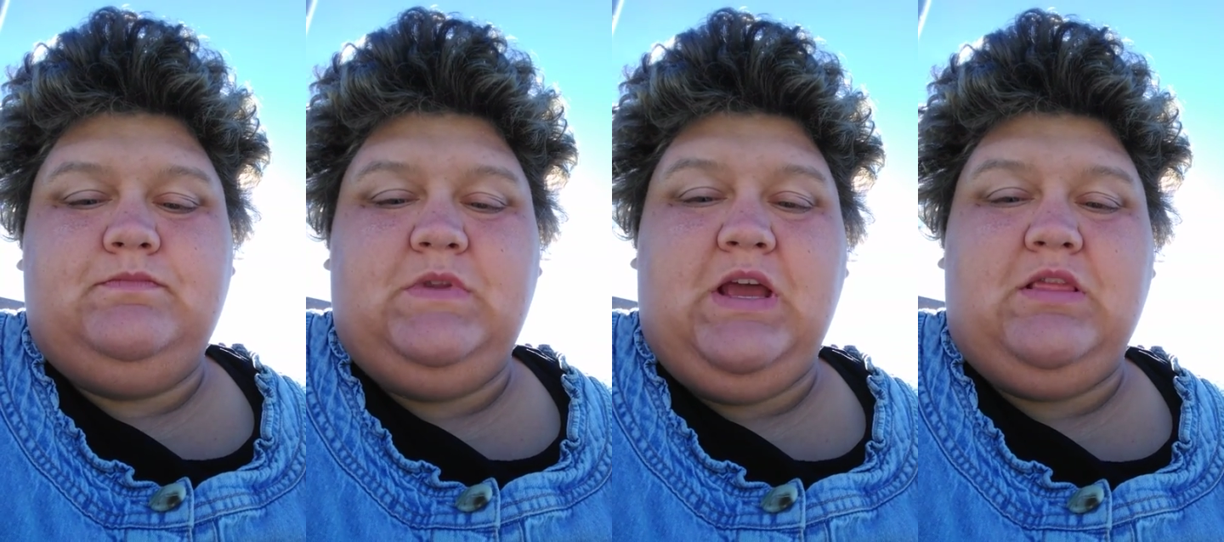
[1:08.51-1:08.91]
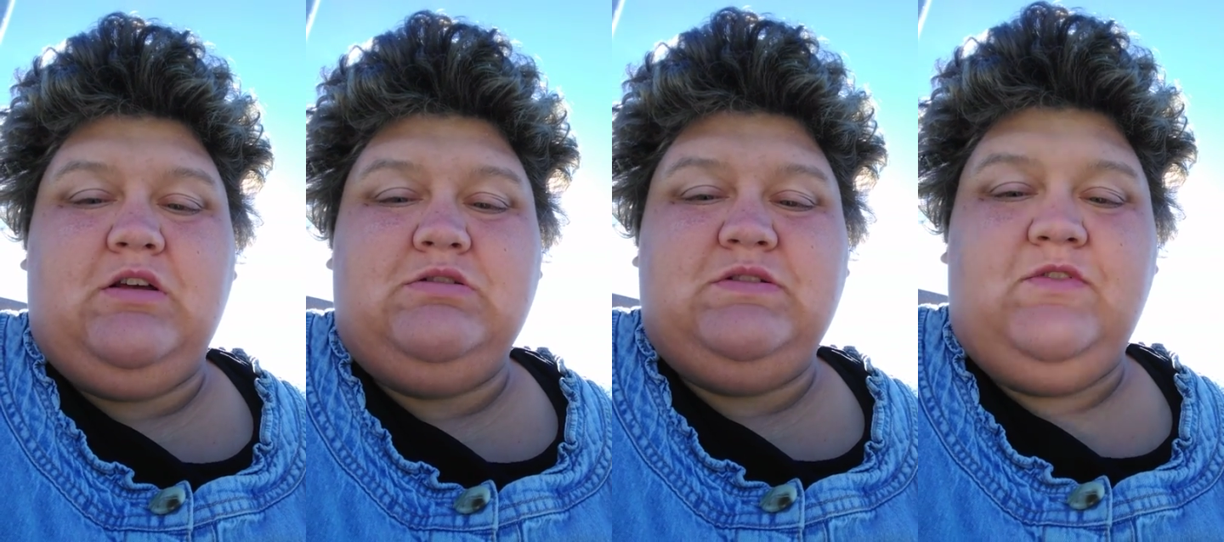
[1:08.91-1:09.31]
yet
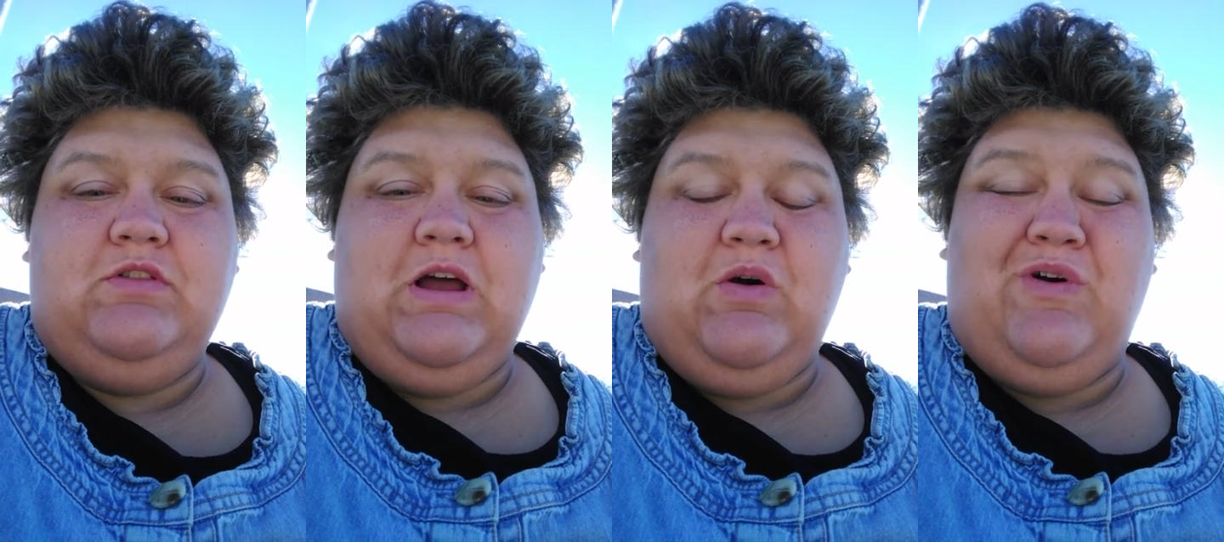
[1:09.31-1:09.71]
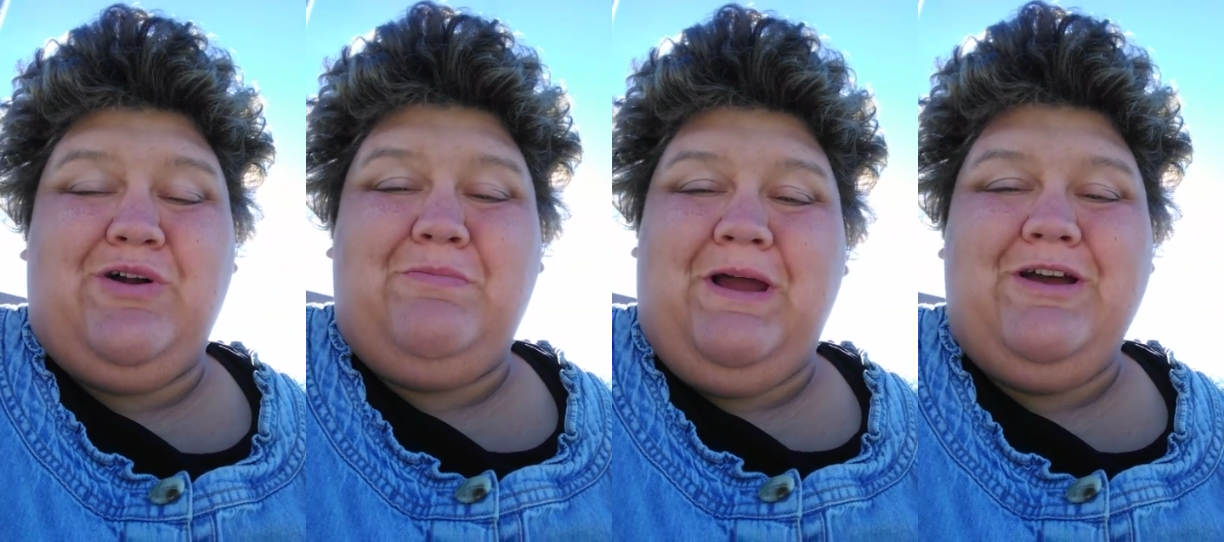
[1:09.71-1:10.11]
those of you that
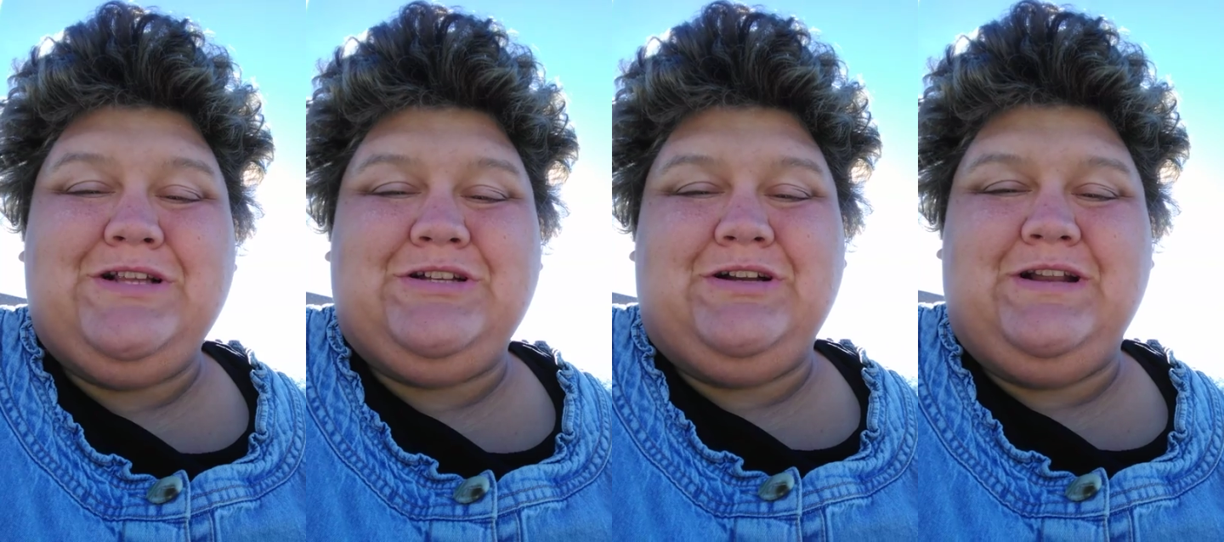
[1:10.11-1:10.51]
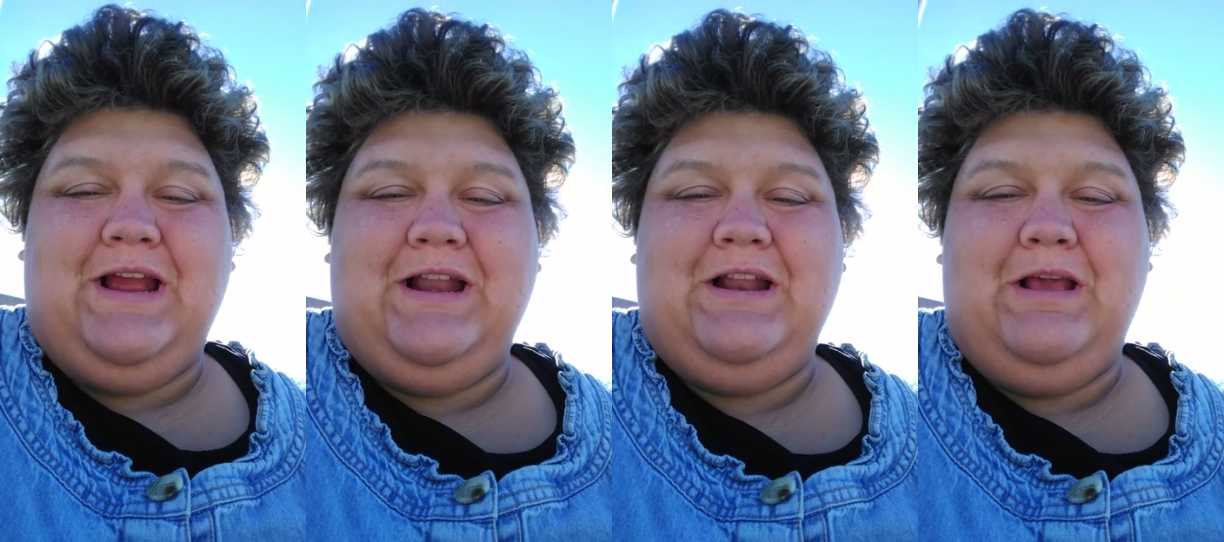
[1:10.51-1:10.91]
walk by us on a
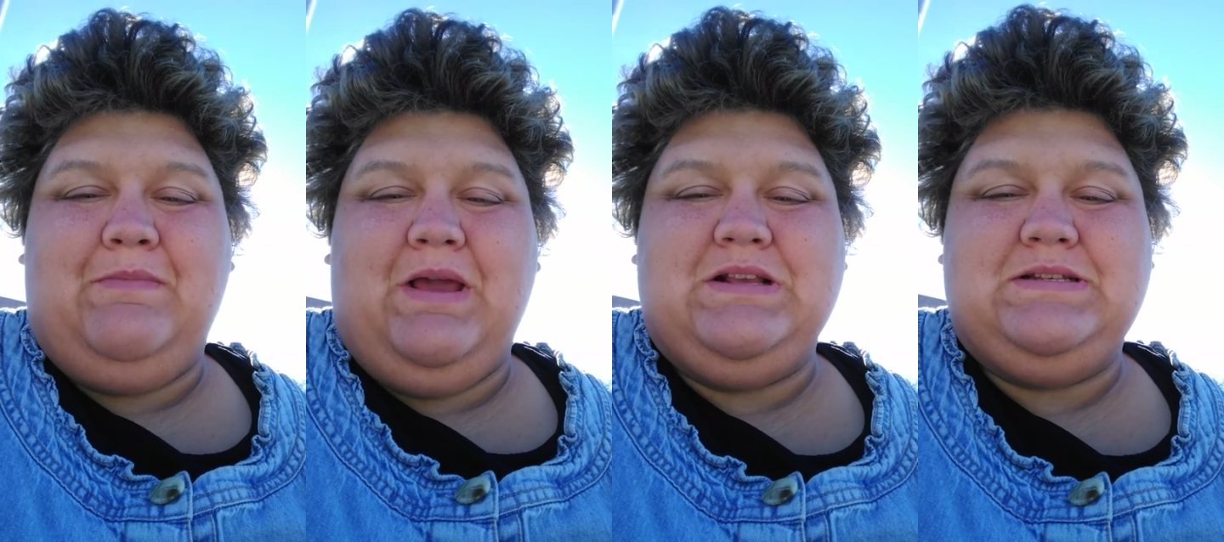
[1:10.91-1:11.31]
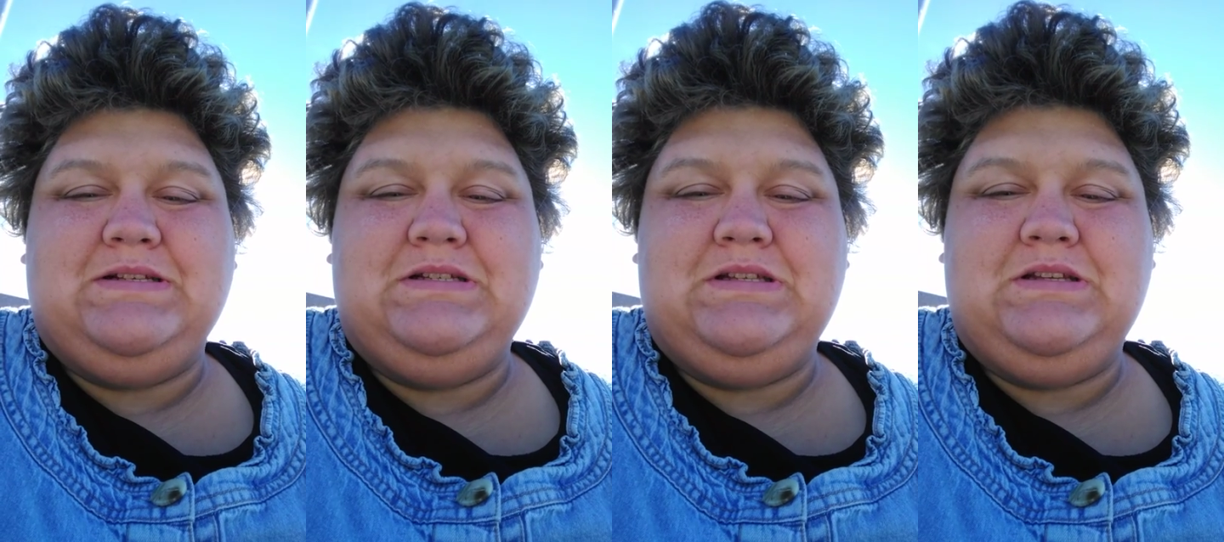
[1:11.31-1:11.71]
day-to-day
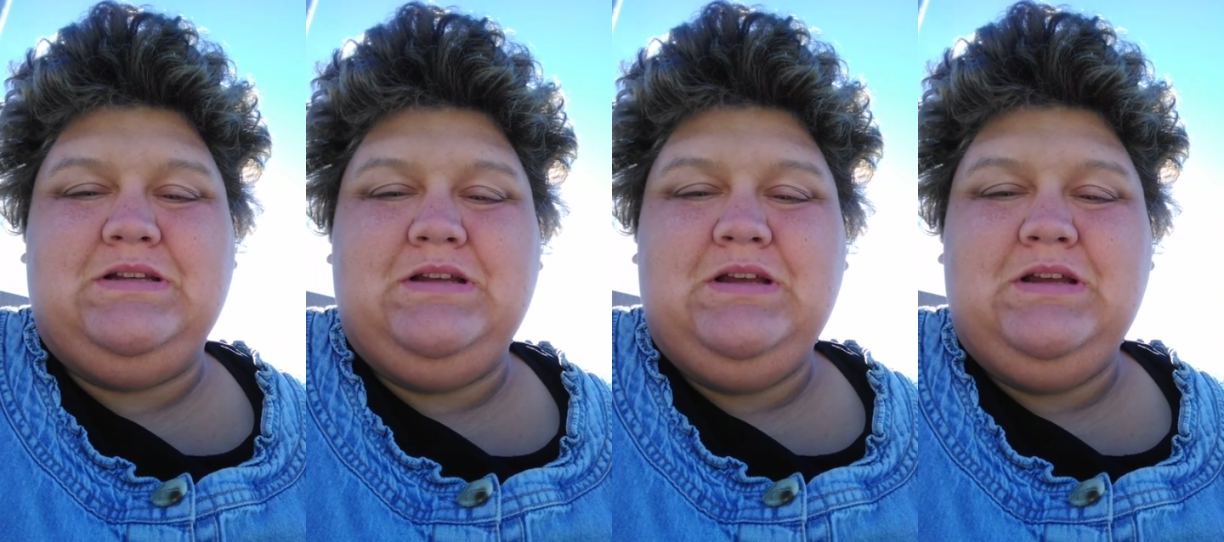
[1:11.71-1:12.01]
basis